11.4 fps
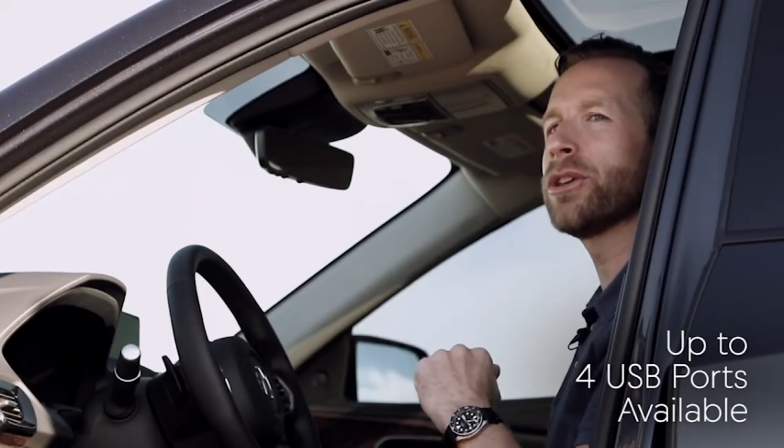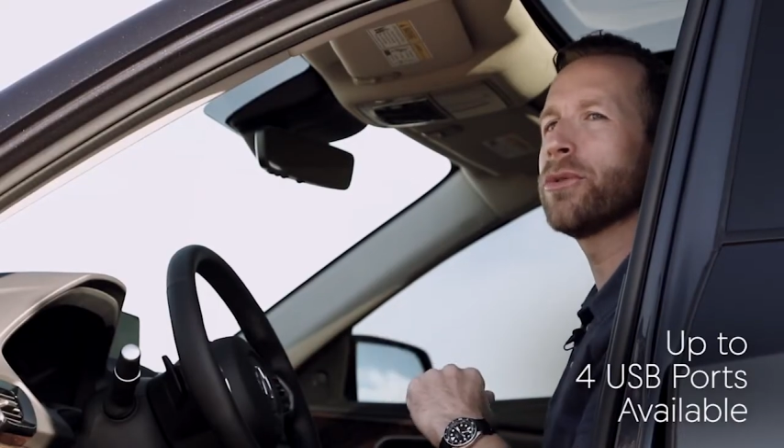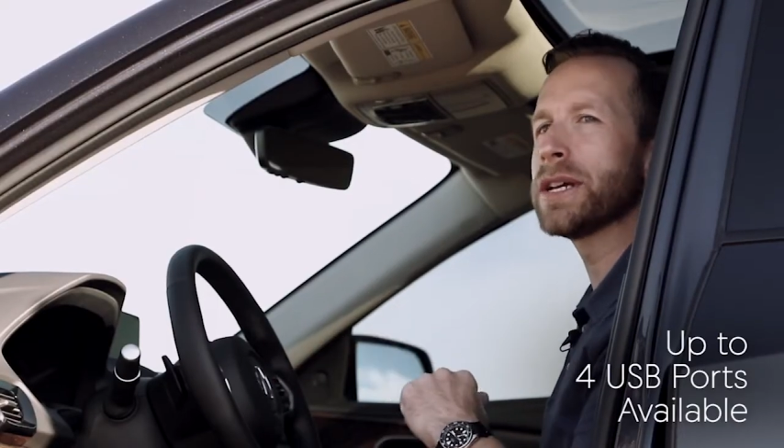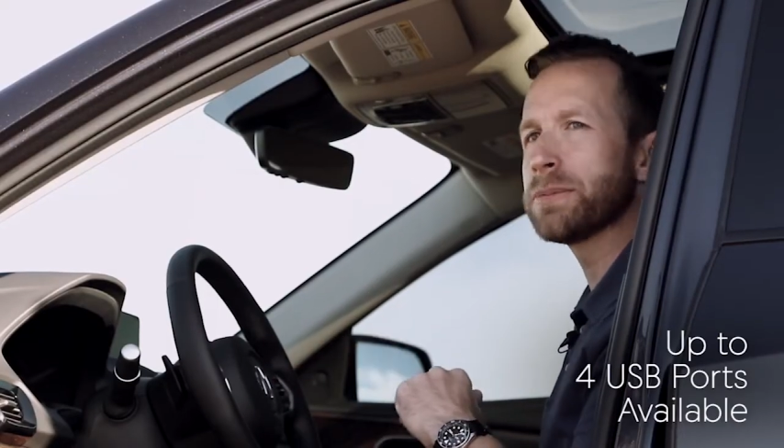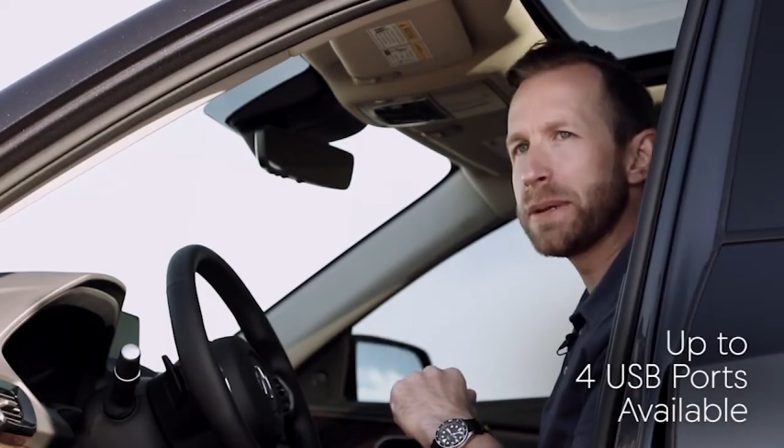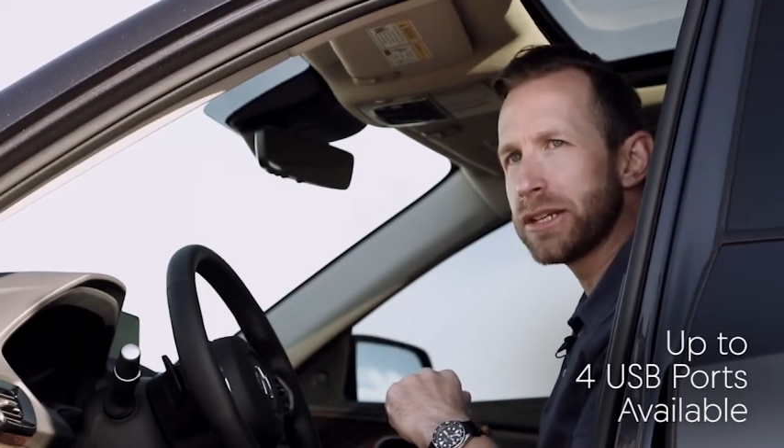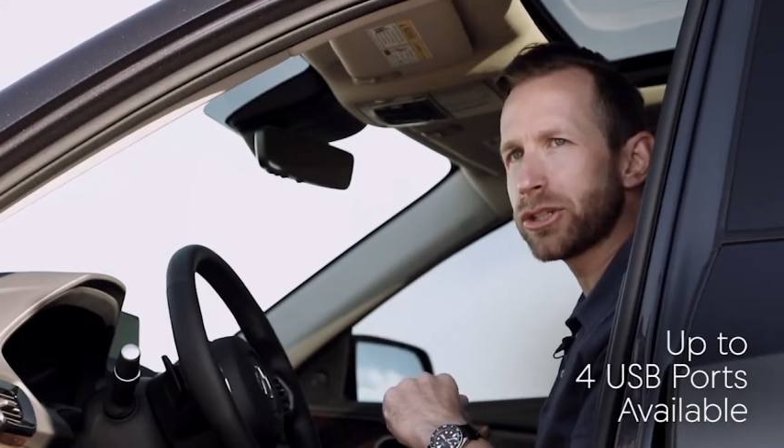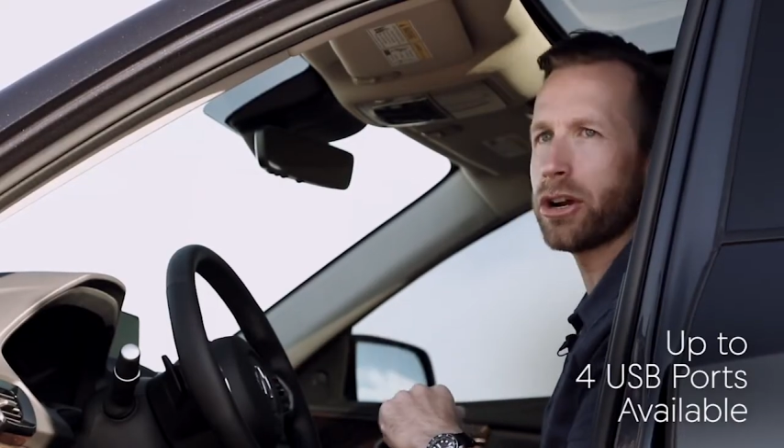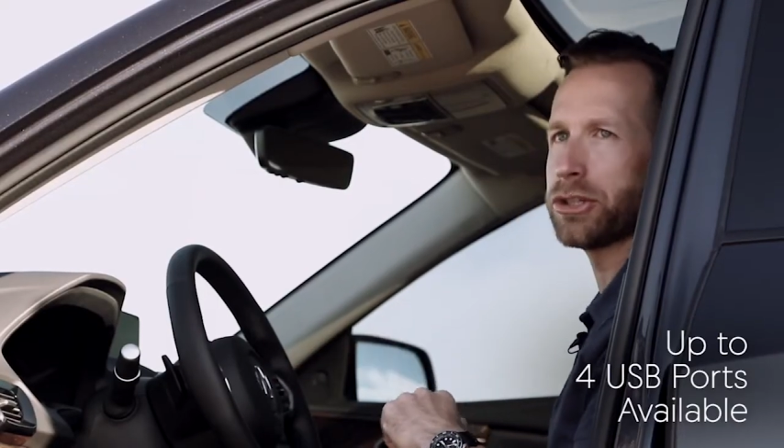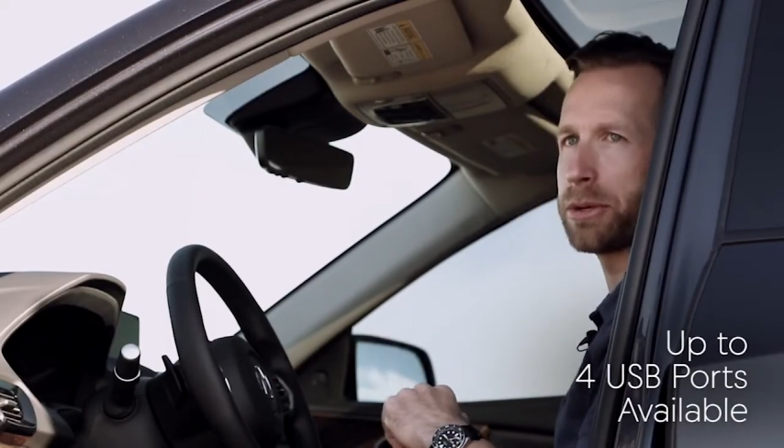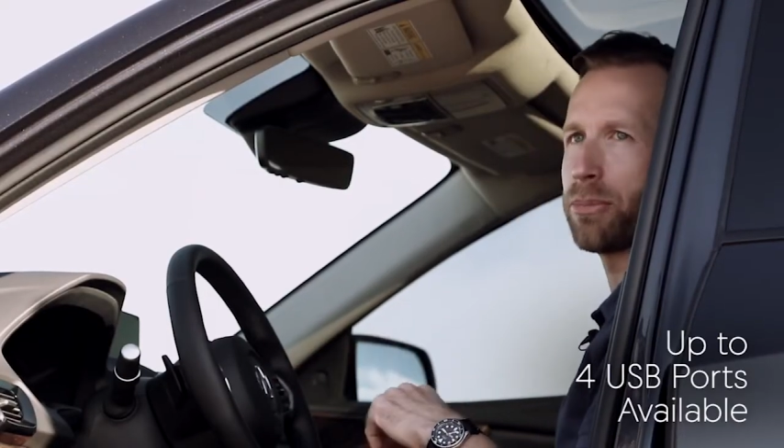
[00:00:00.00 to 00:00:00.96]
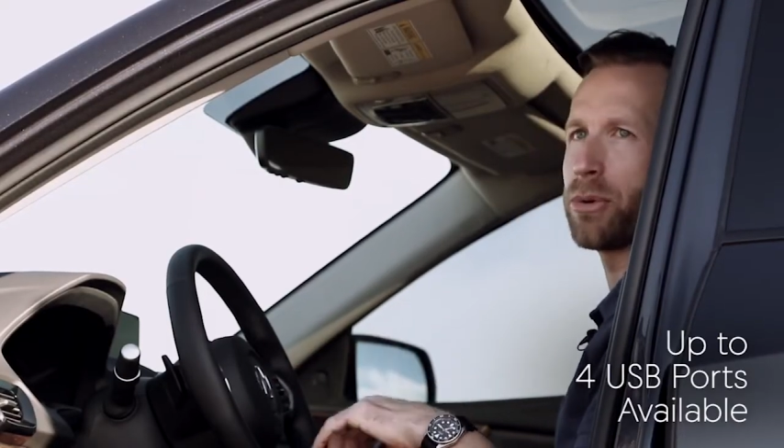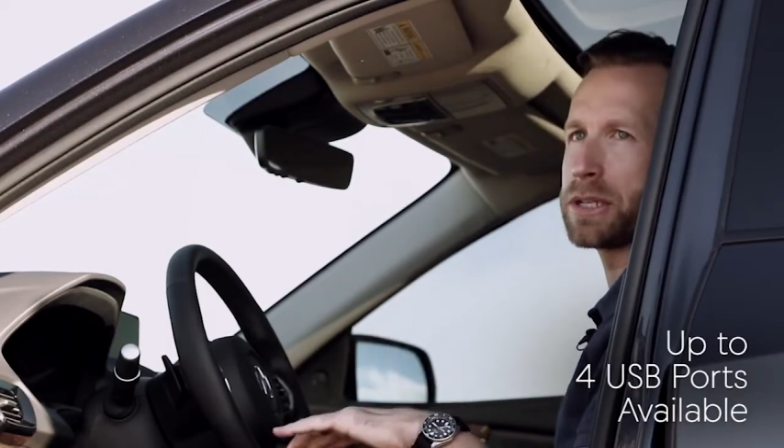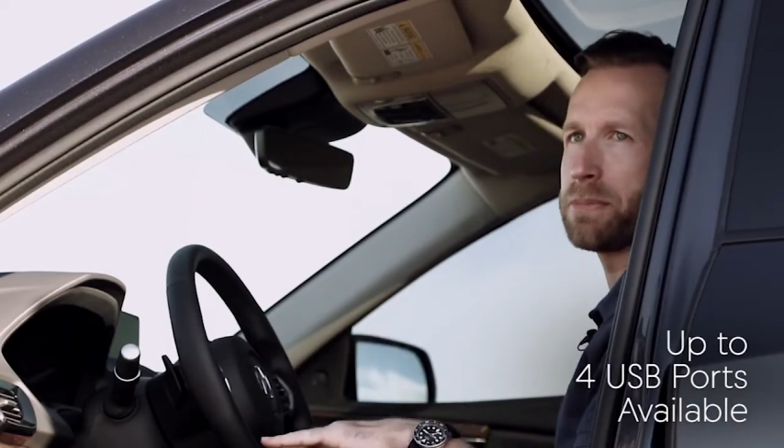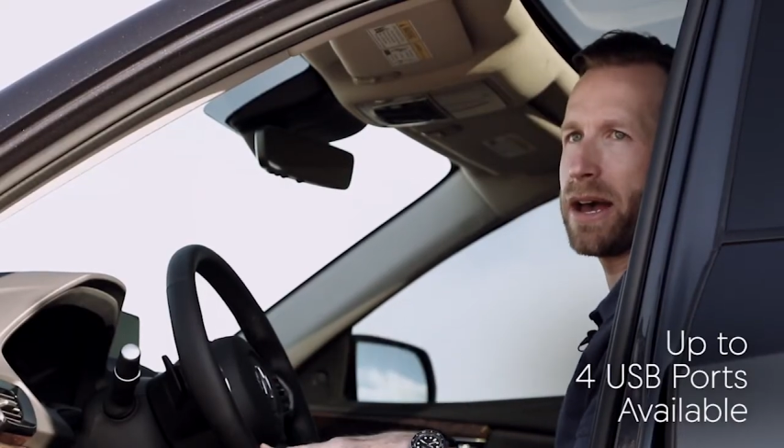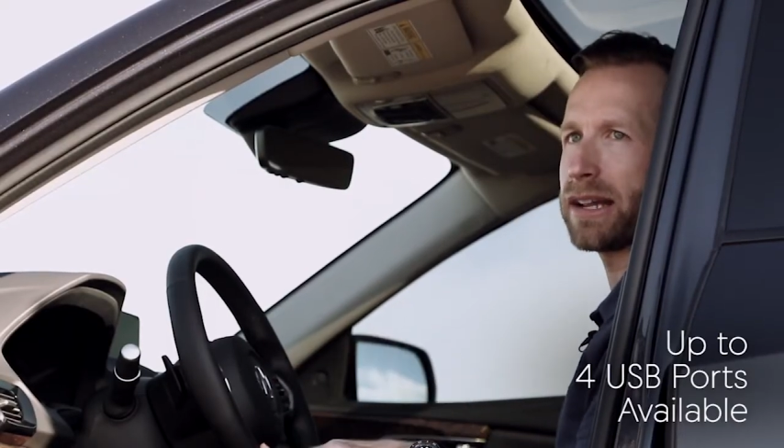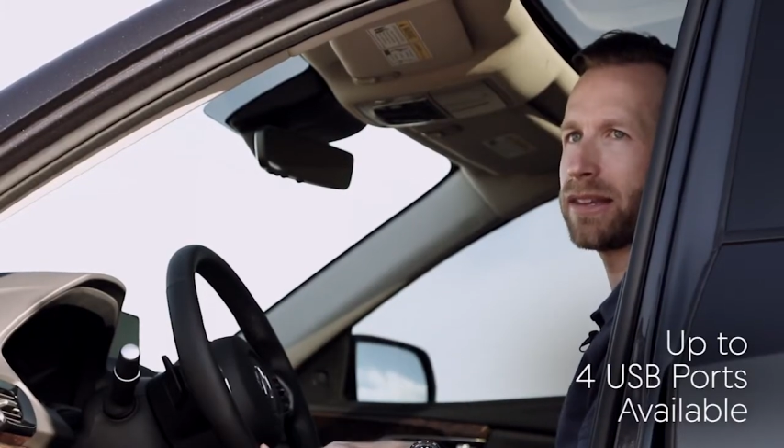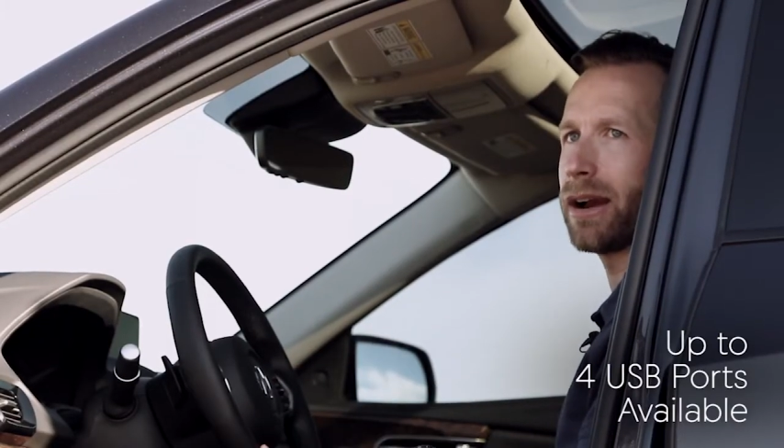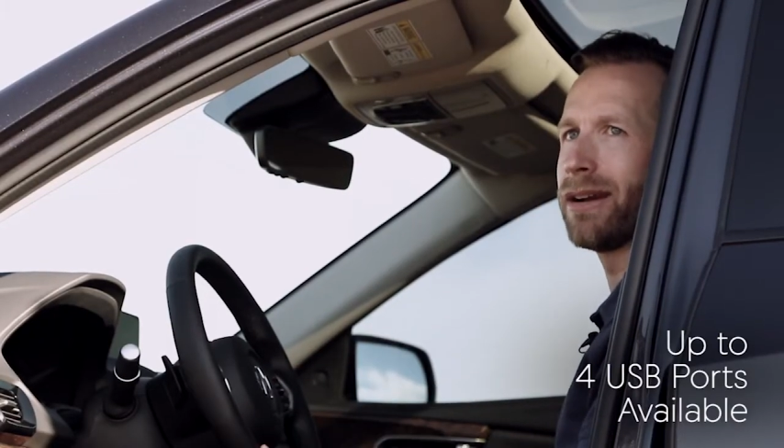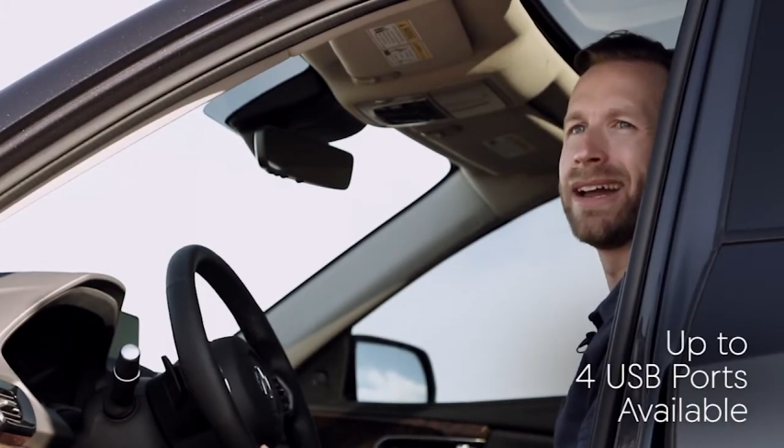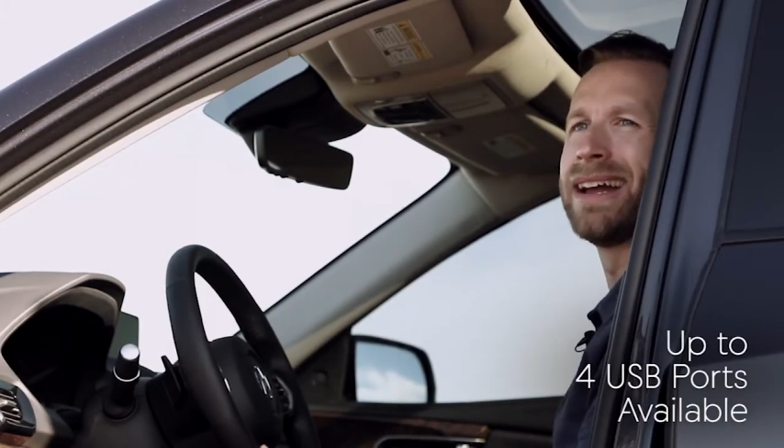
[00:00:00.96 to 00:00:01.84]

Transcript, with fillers: USB charging ports back there.